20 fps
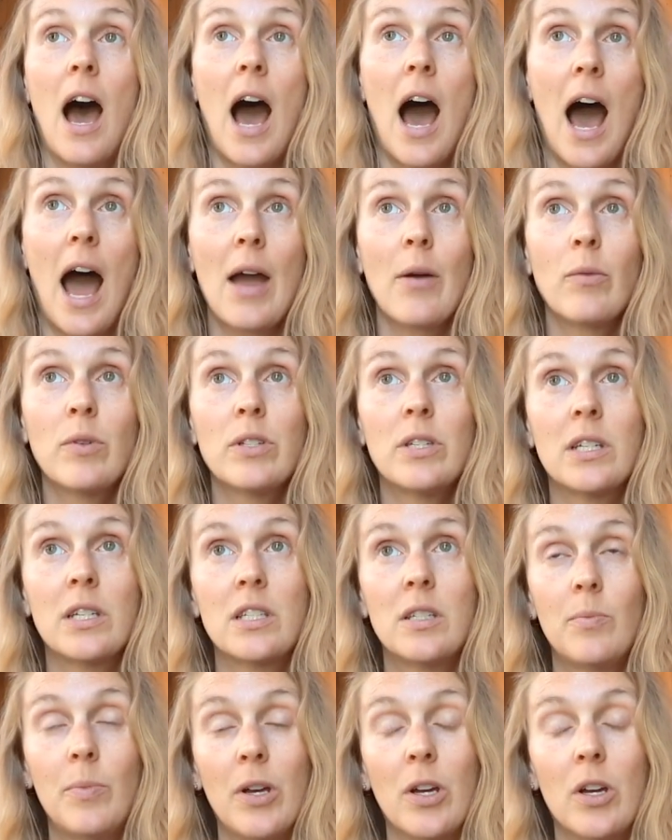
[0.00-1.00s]
I was
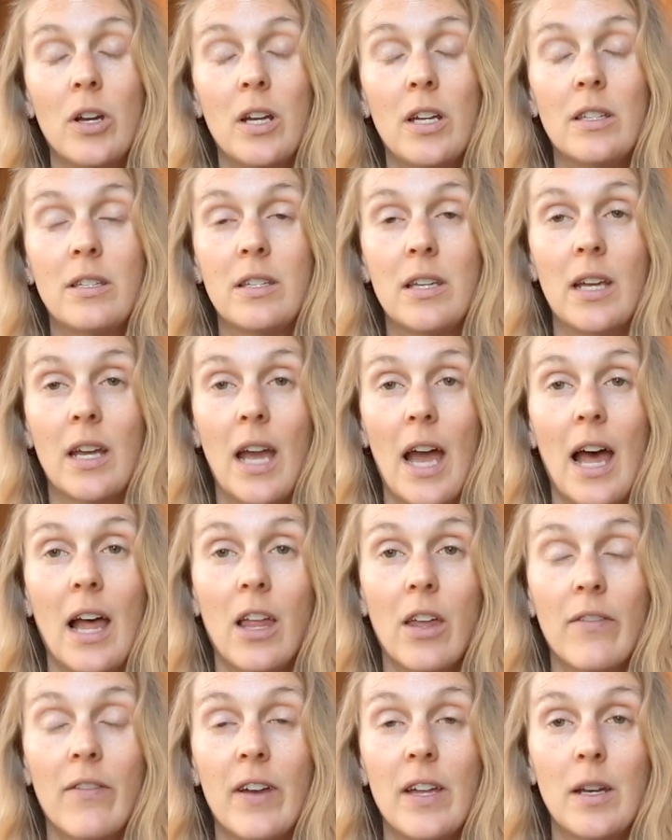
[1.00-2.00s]
experiencing
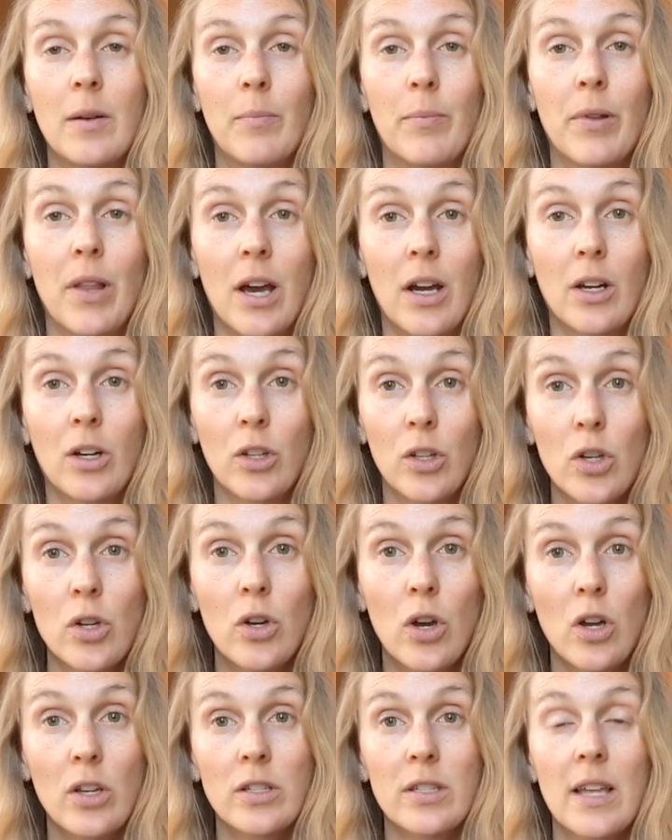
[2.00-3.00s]
elevated blood
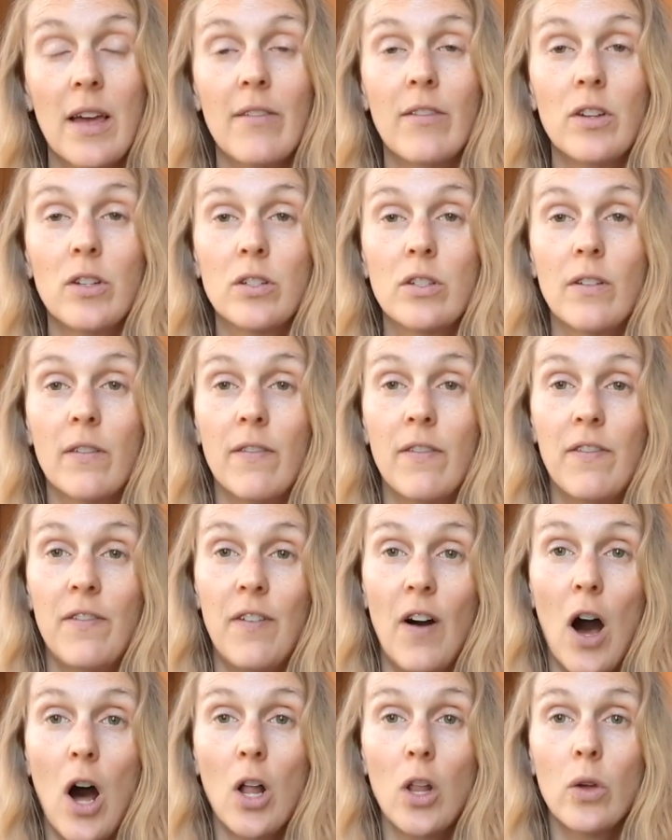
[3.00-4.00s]
glucose levels
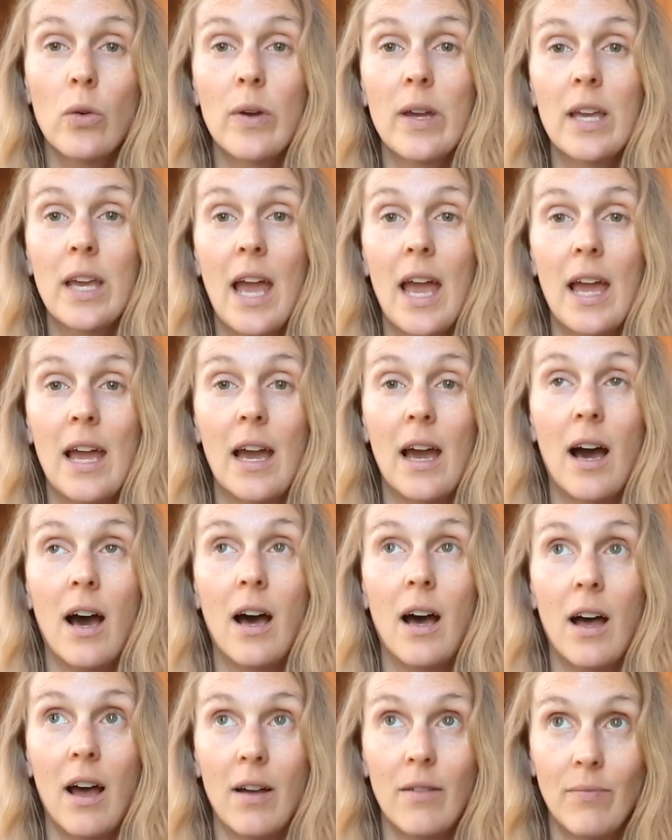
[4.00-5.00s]
following
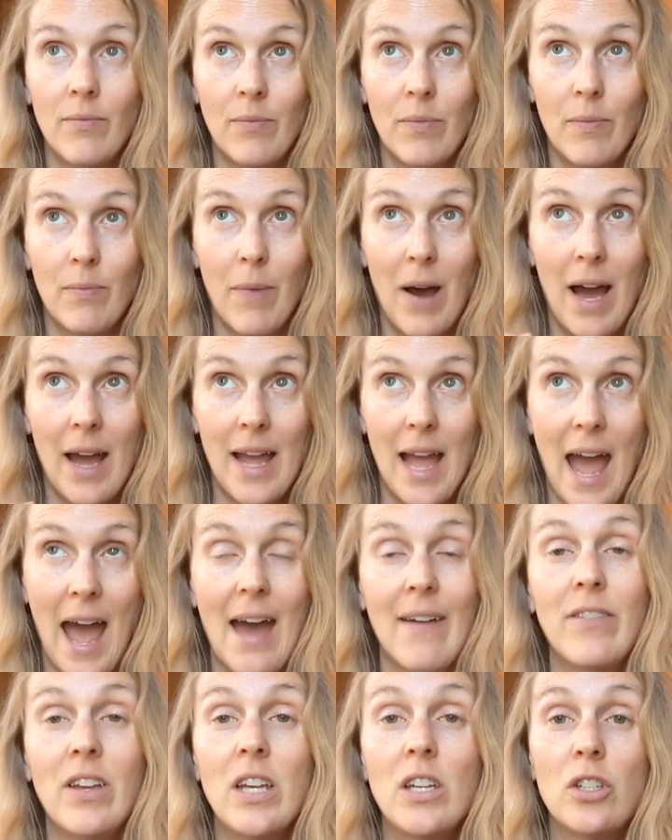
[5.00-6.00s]
my
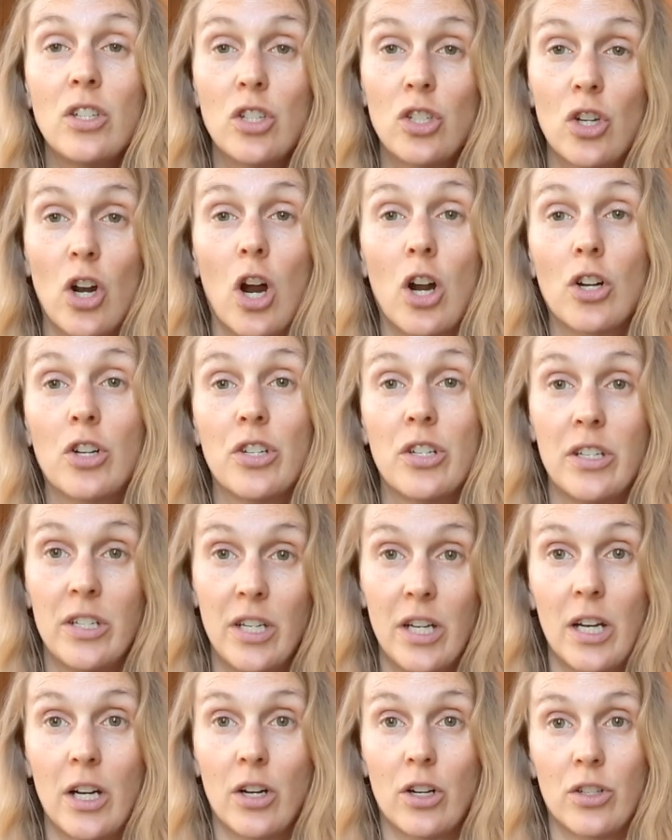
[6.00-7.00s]
heavy starch
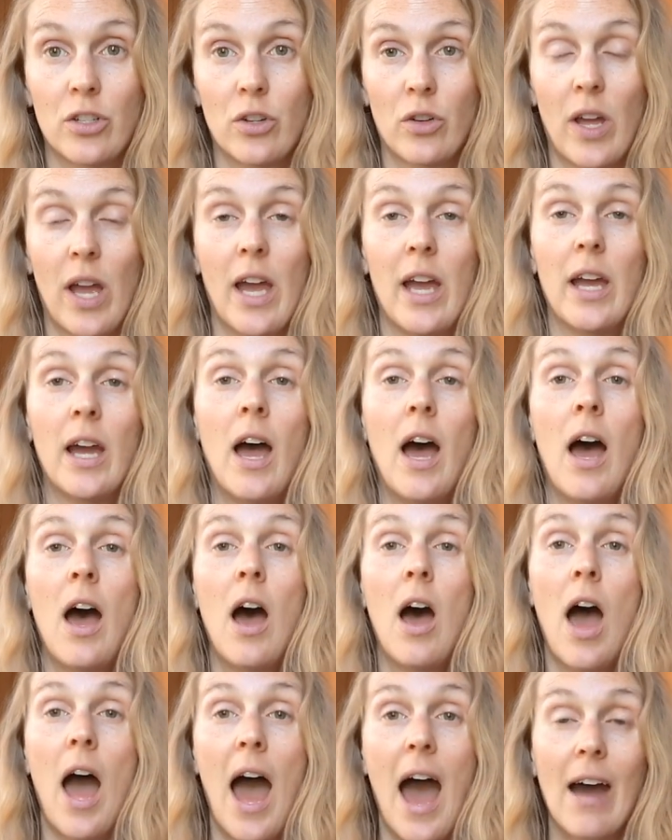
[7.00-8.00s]
dinners, okay?
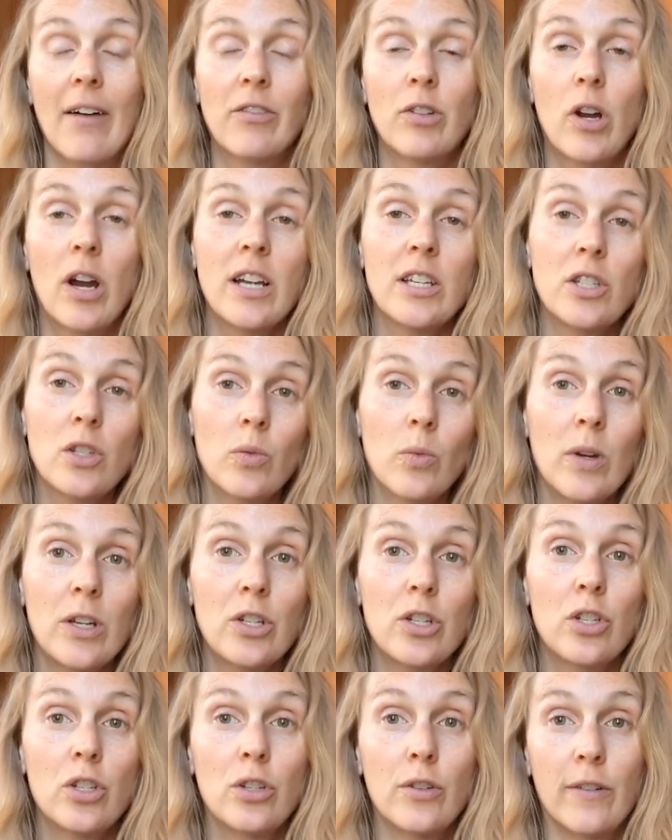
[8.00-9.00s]
After I
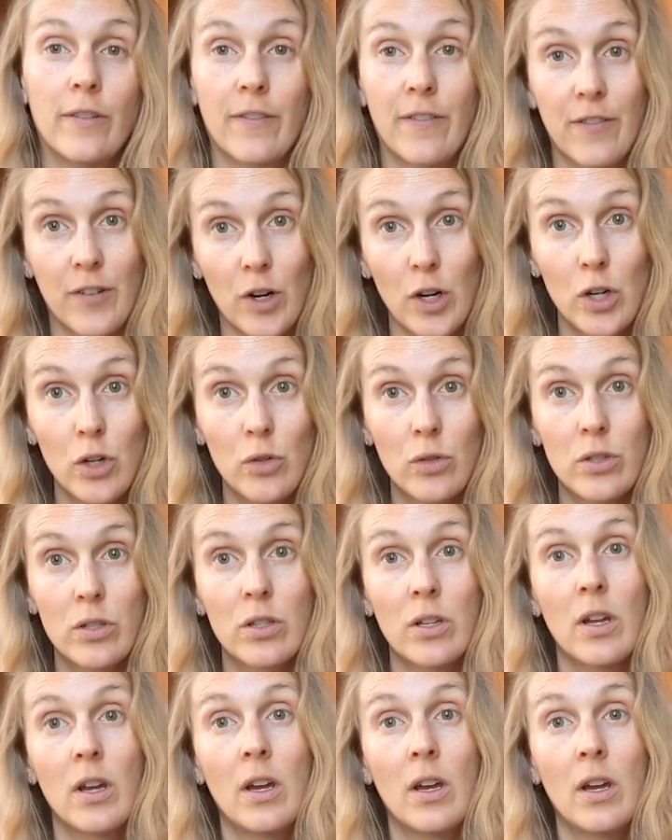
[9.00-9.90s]
switched to fruit